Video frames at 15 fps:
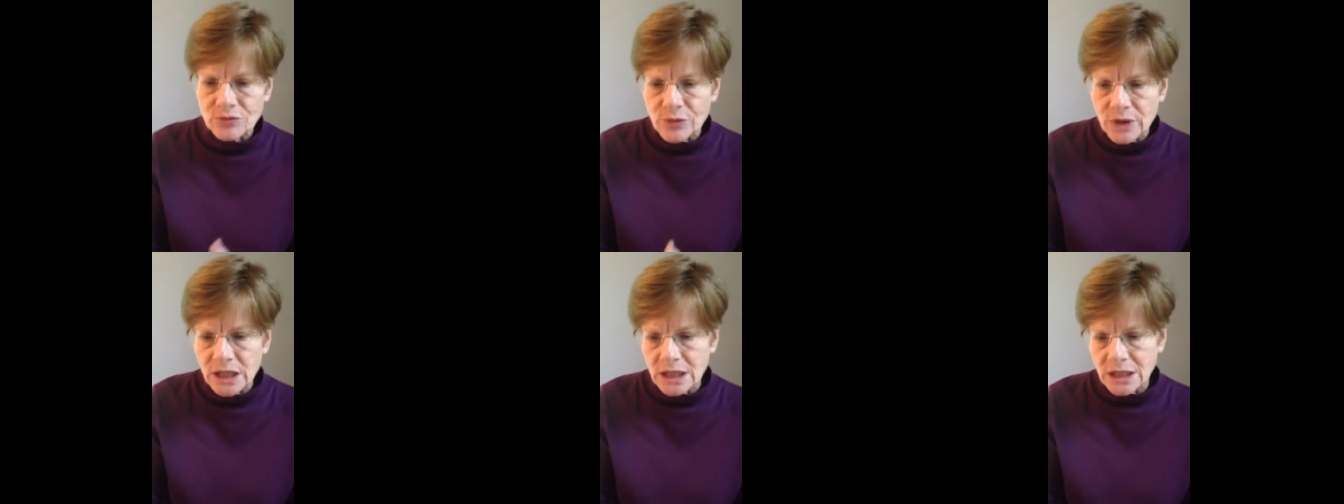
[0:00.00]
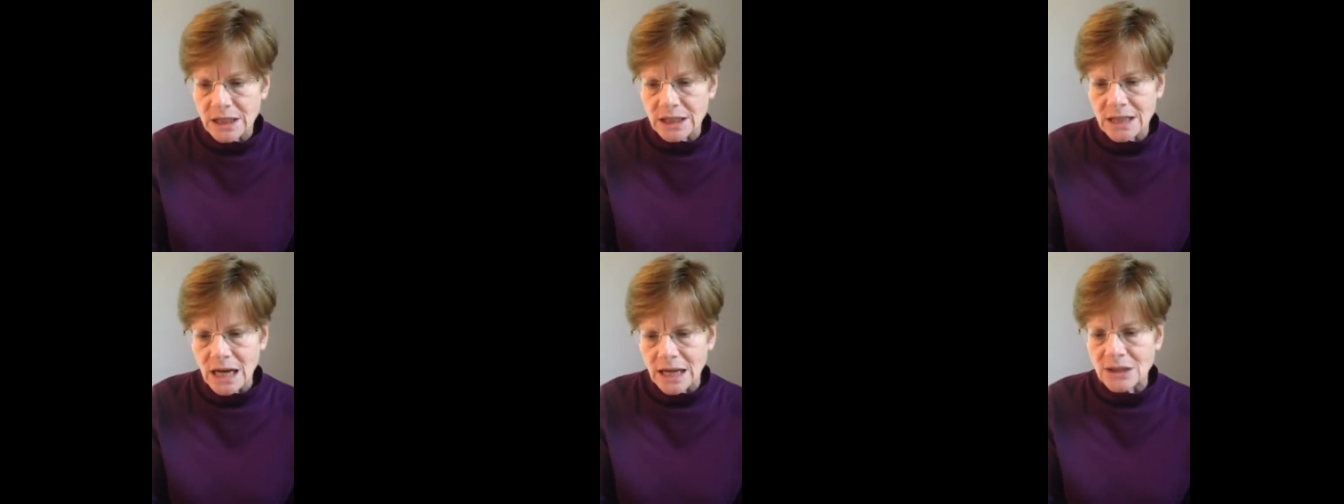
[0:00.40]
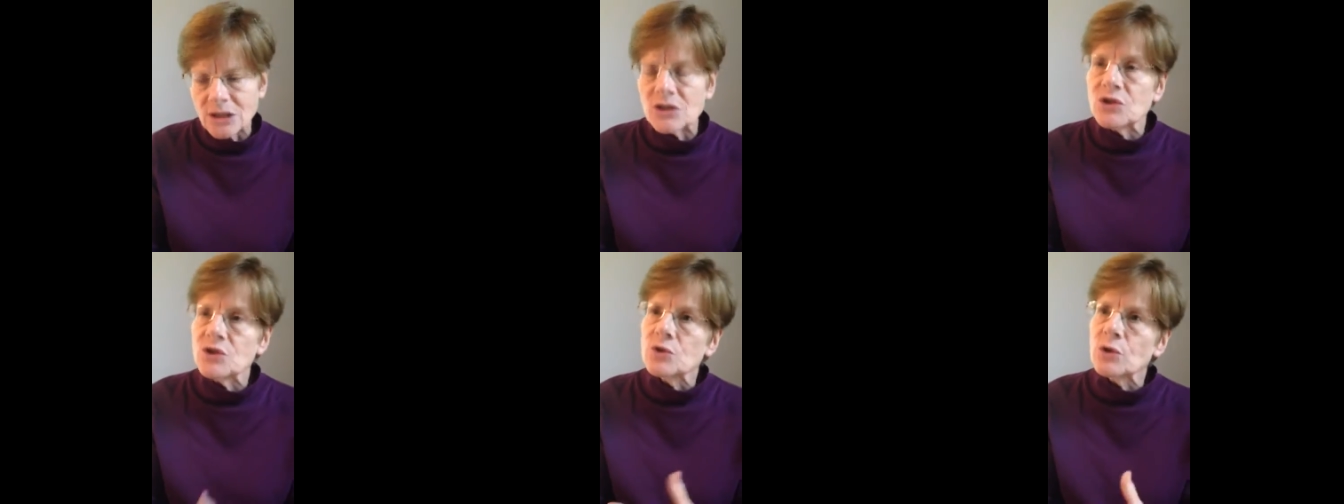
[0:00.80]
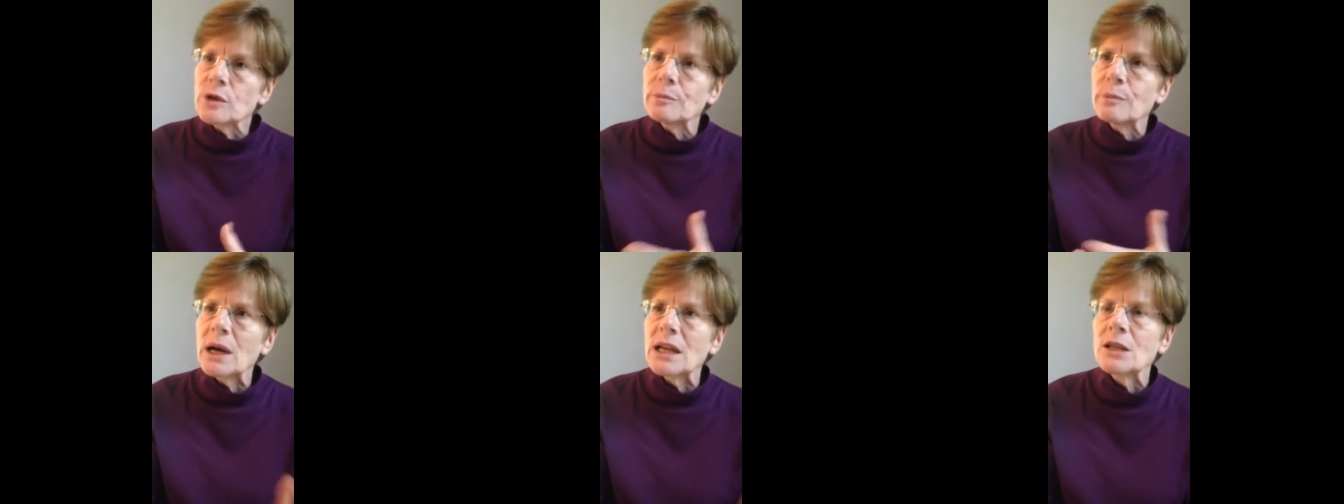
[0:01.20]
really not to
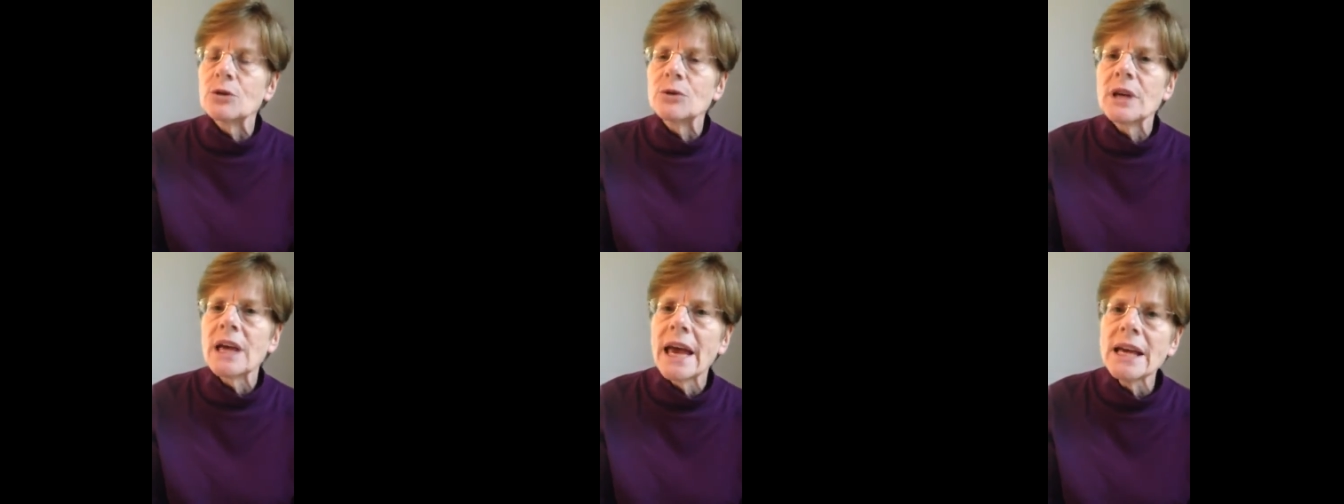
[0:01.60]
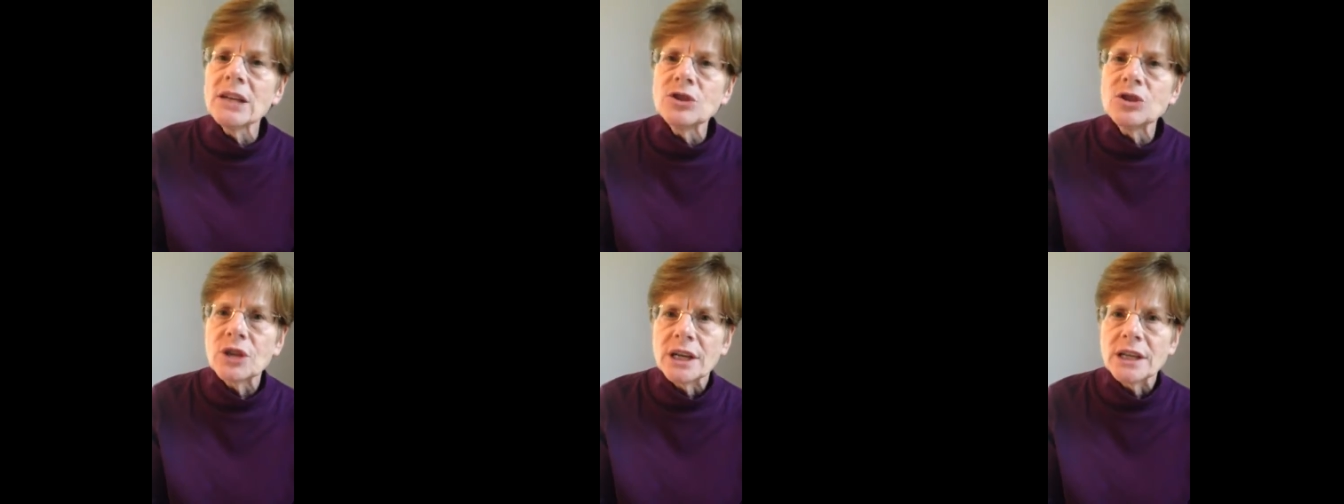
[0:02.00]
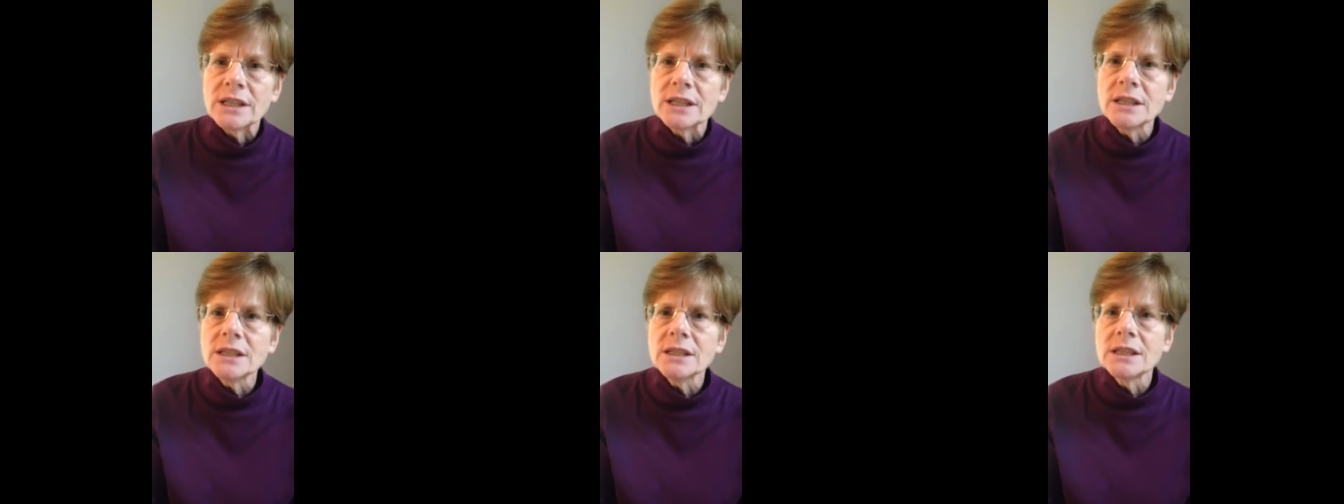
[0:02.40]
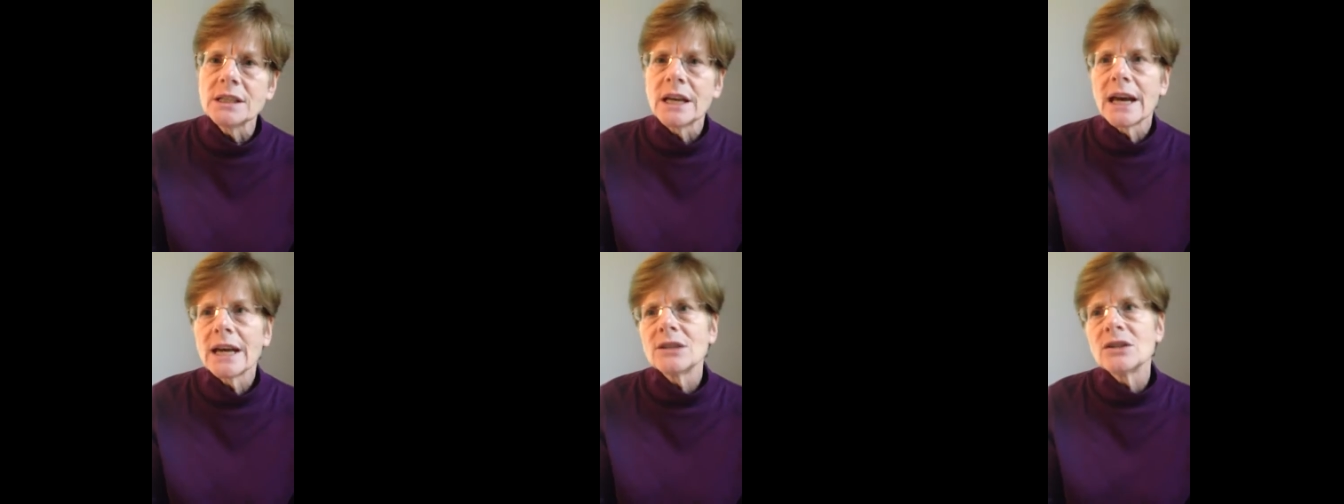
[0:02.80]
sort by location
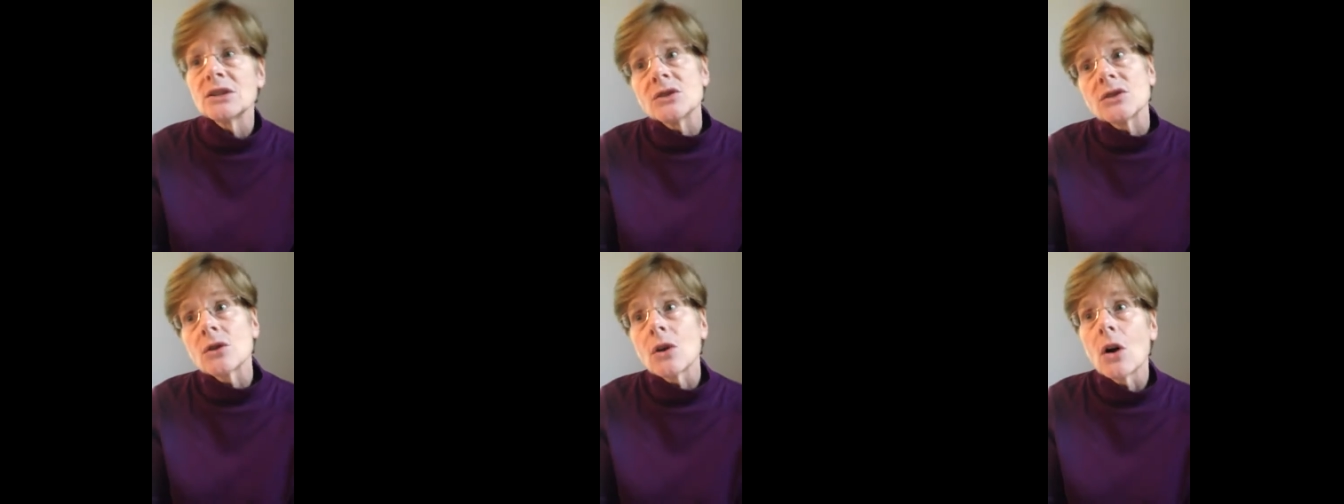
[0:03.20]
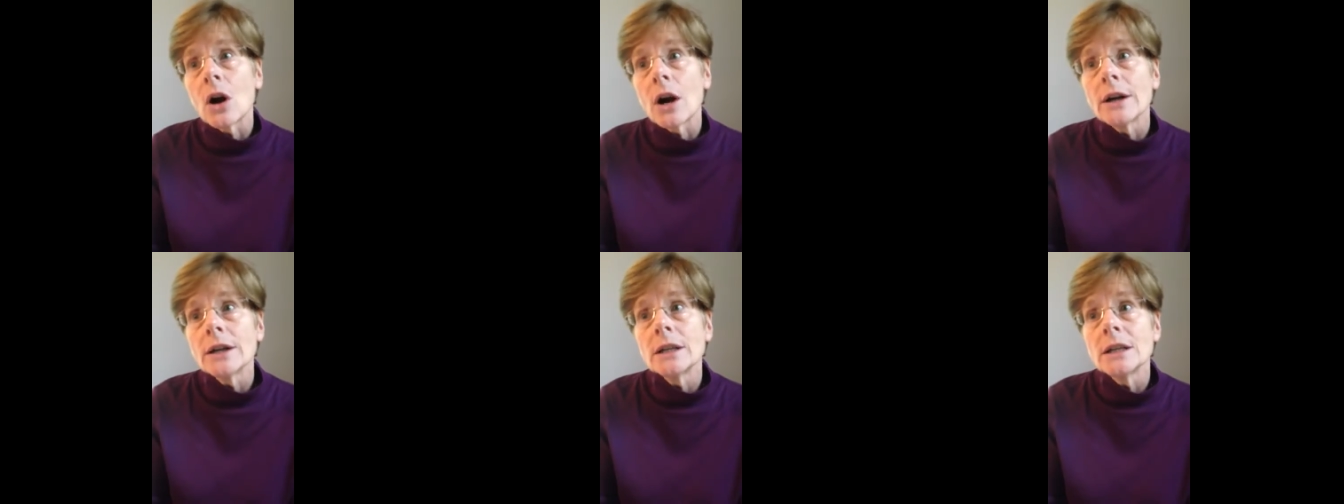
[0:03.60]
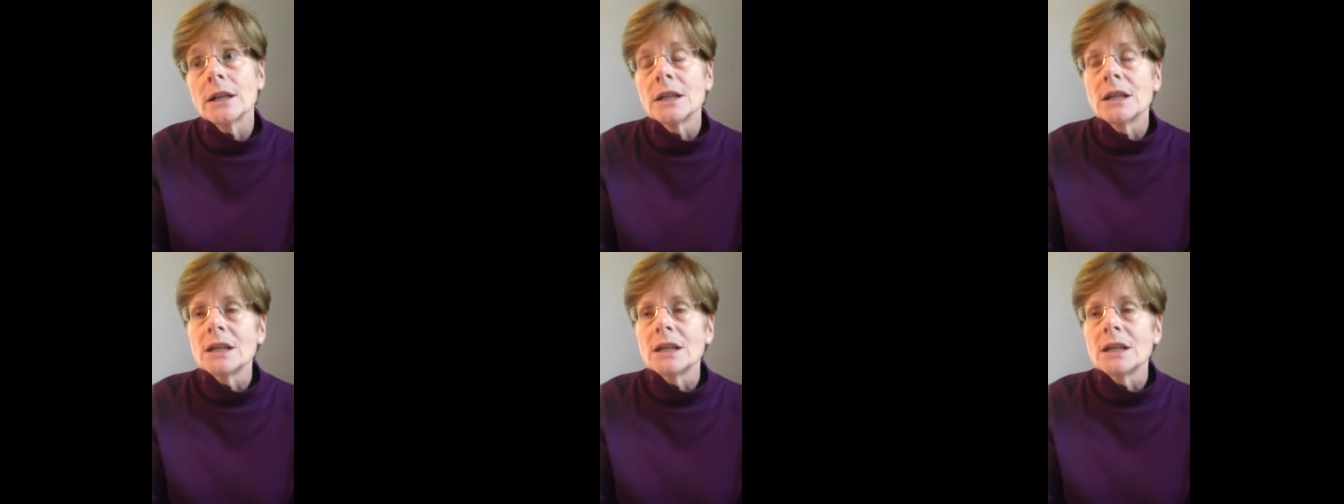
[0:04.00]
and discard.